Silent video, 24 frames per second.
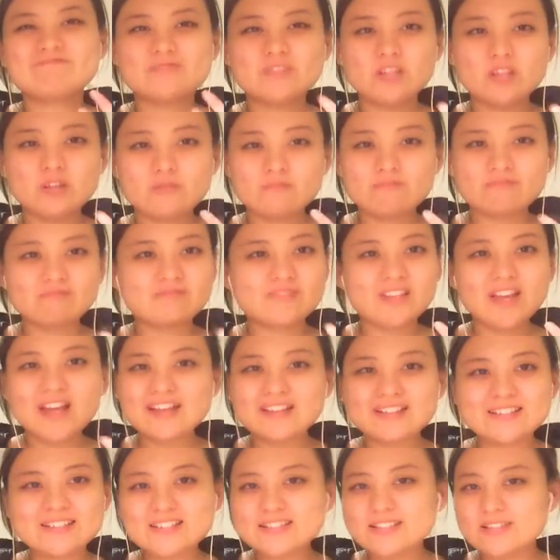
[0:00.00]
the
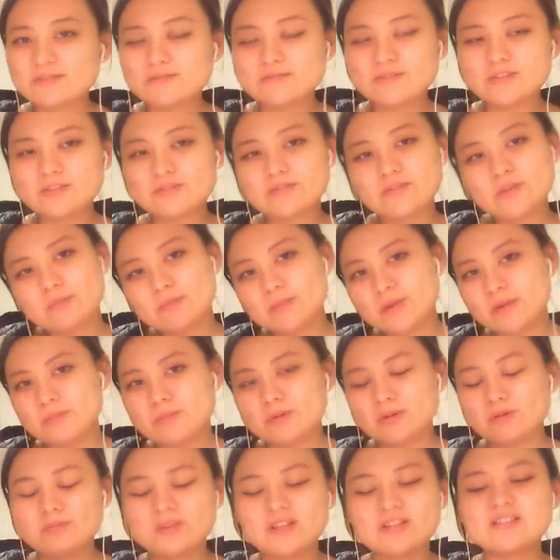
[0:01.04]
idea of different
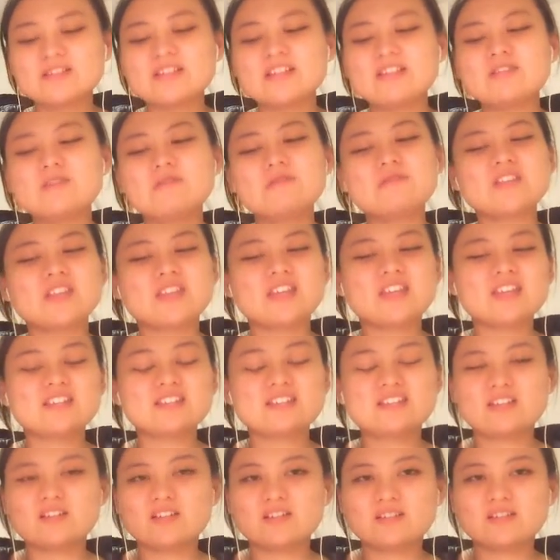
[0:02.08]
people, because I don't think
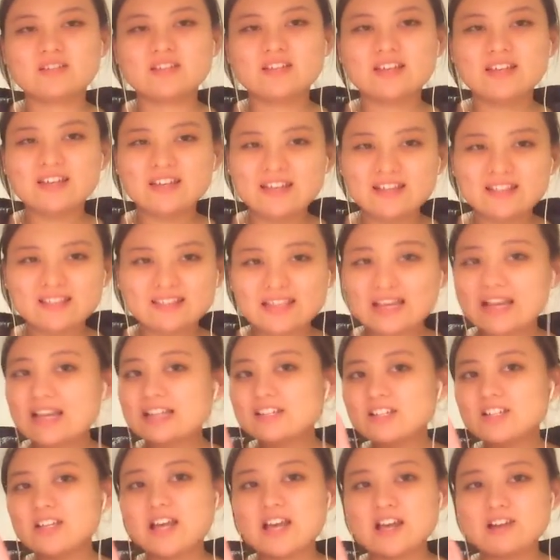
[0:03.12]
it's
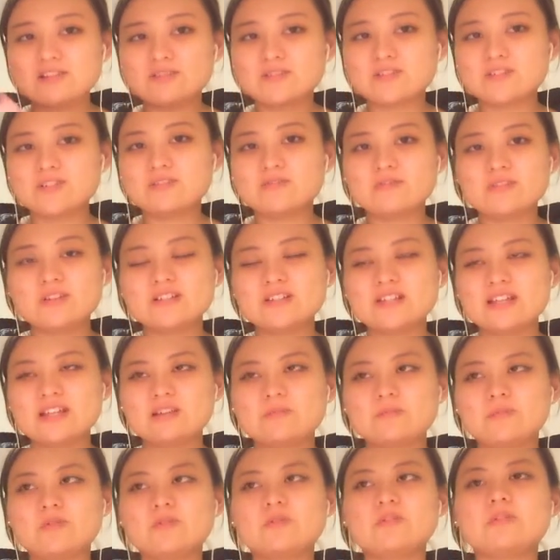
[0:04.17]
that a culture difference
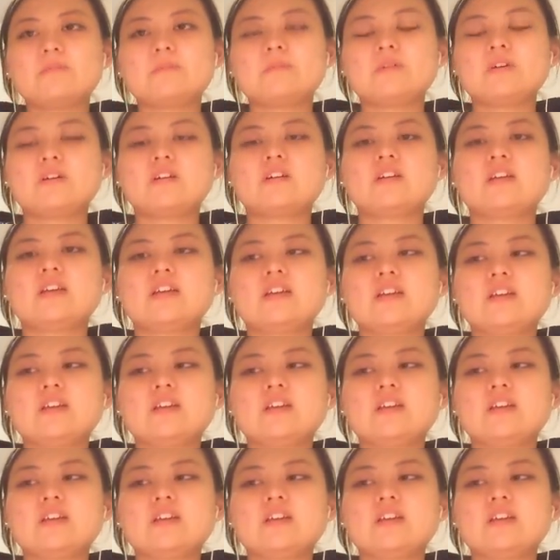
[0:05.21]
anymore. But